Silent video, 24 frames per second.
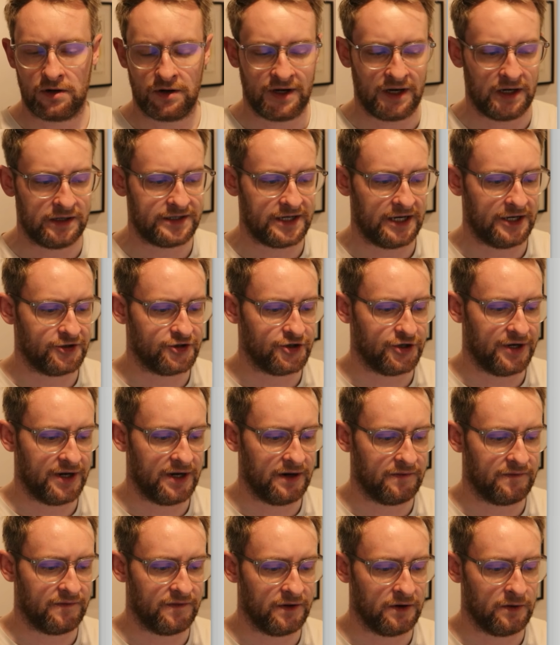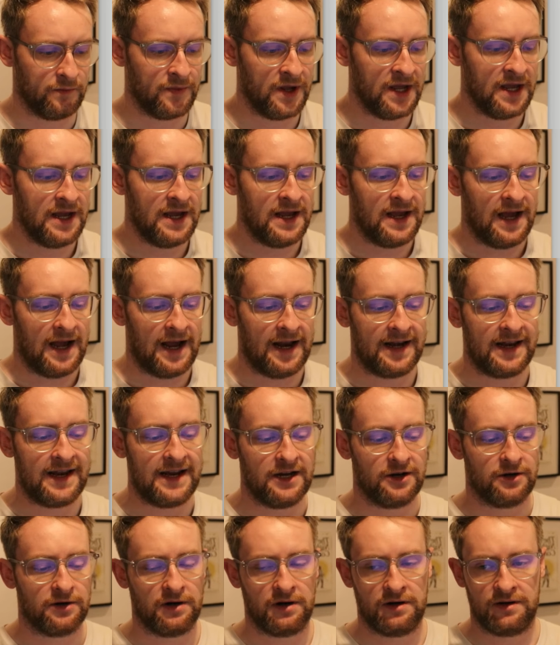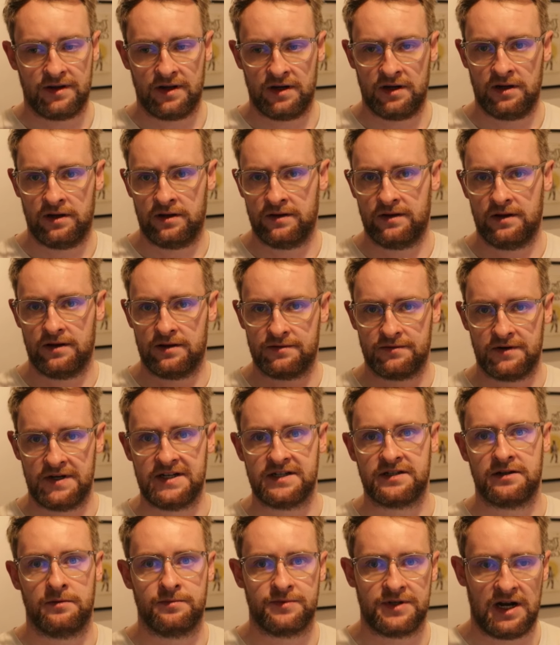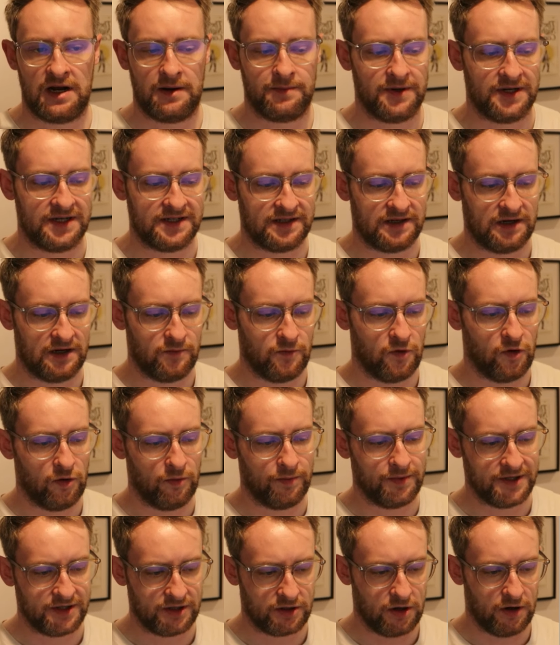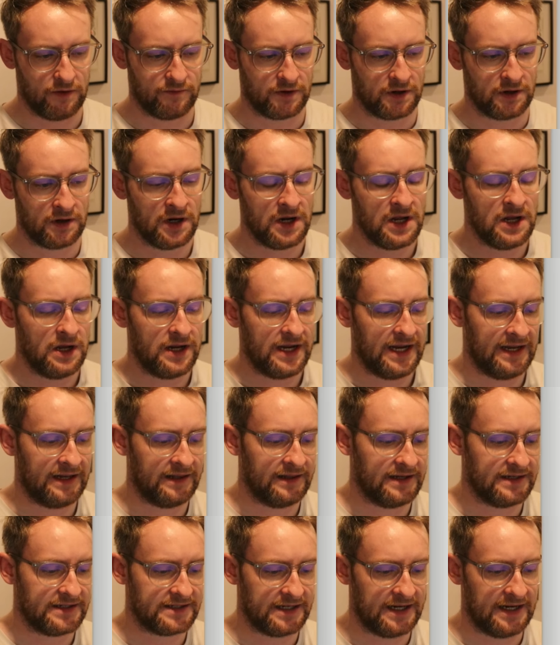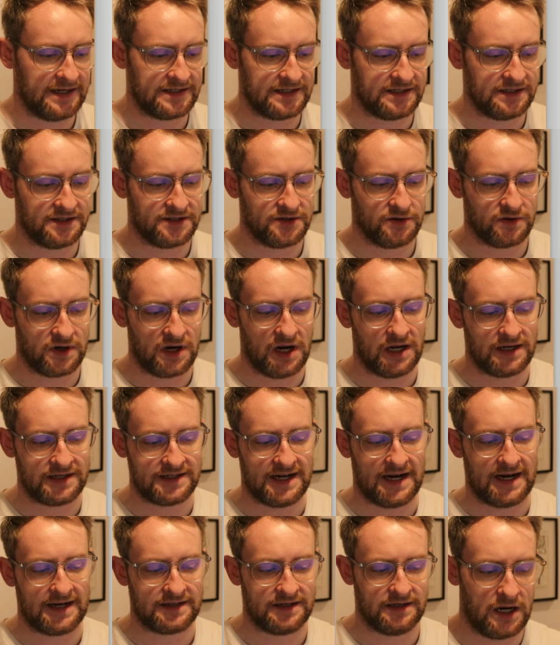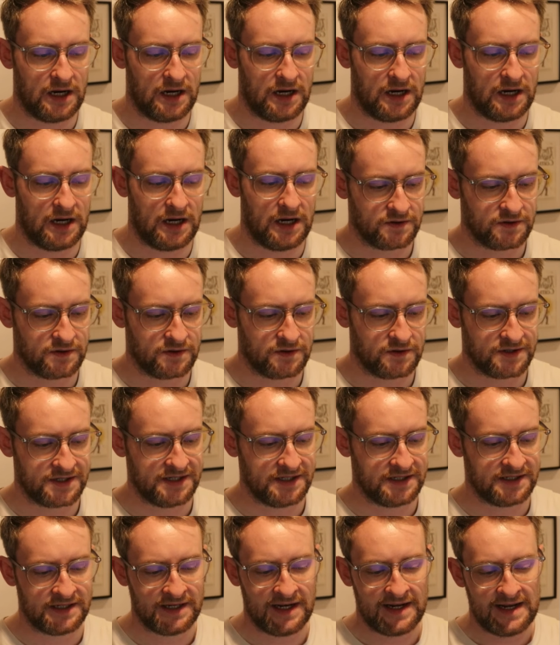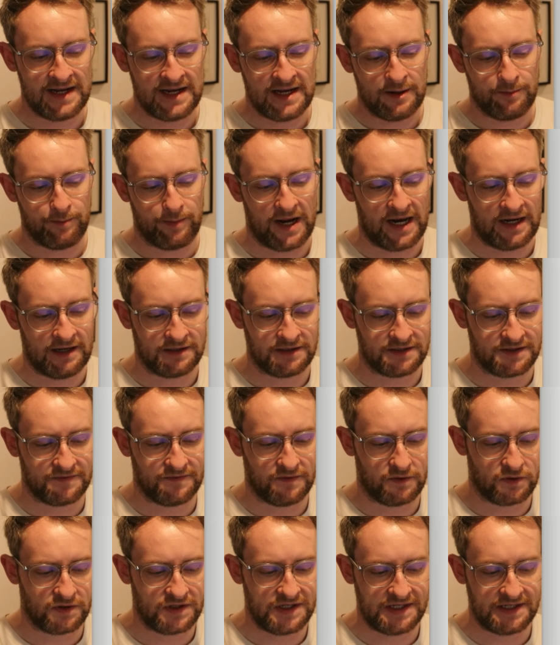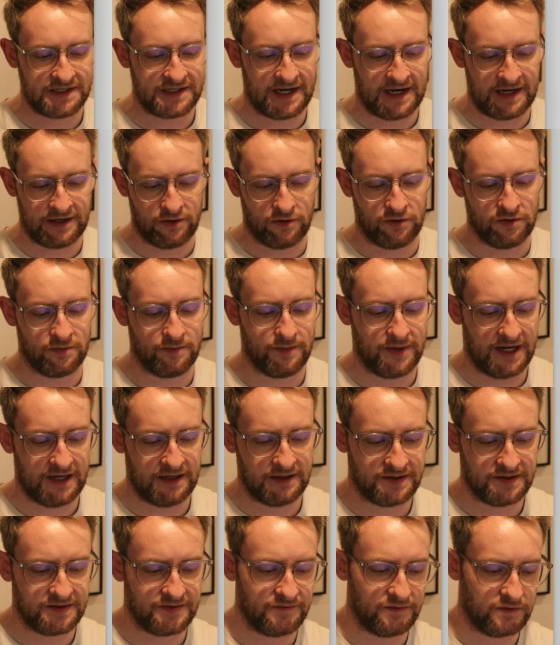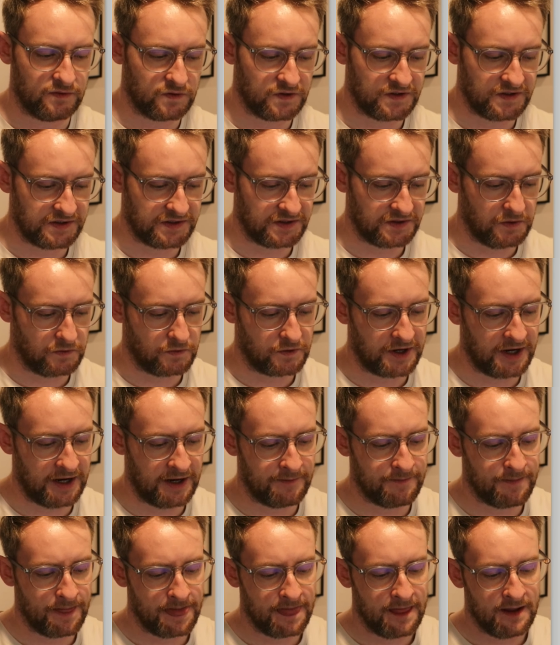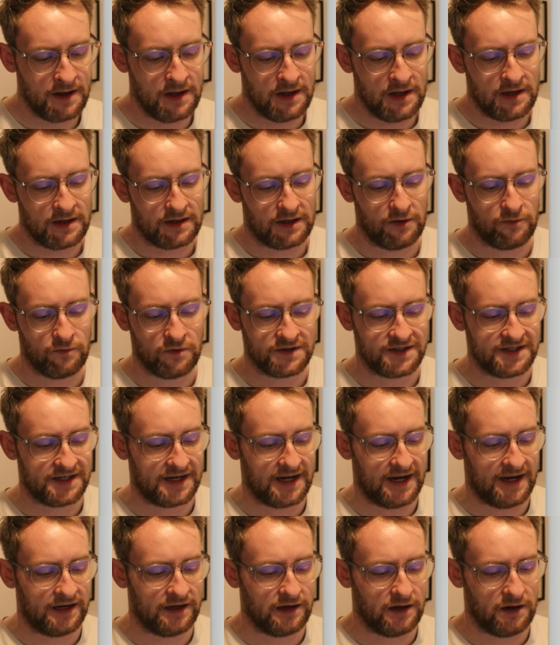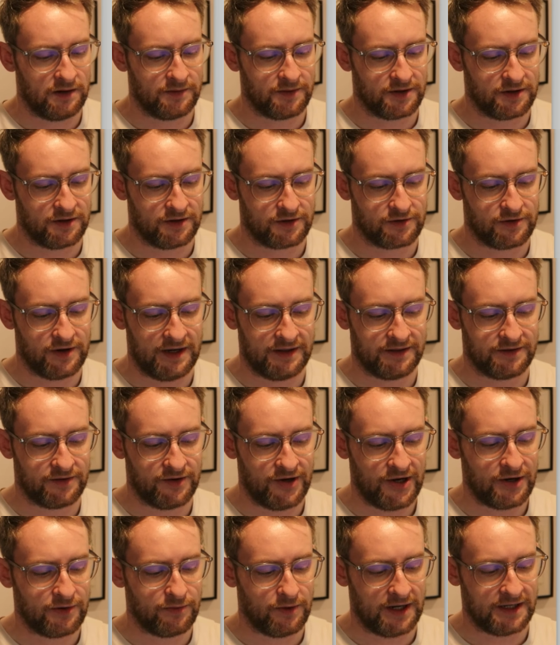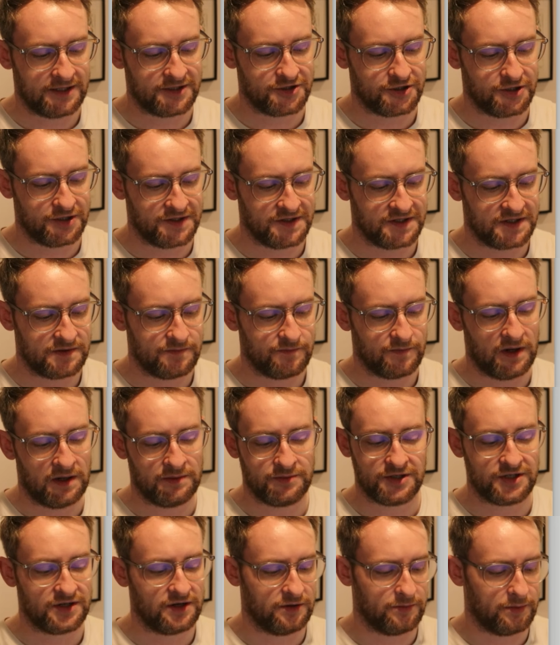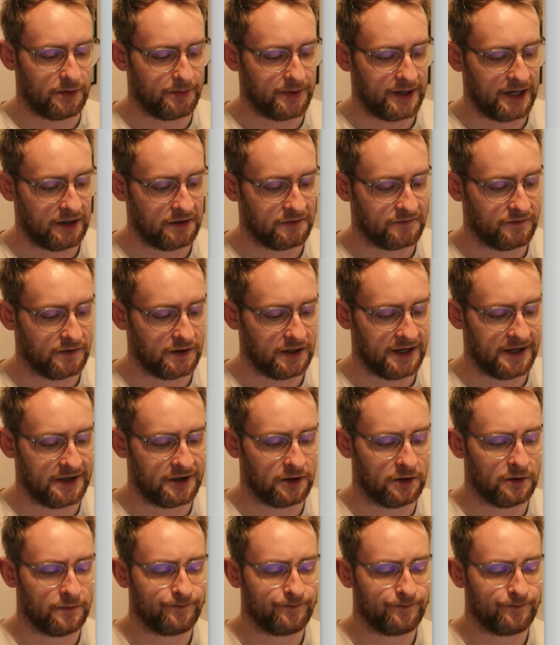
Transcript: intention here for them. And here are the 3 subtopics that I'm hoping to cover in this lesson. So contact and contact forces, balanced forces and unbalanced forces. Okay. Now, once again, I'm going to create 3 questions. I'm just going to prepare it for later.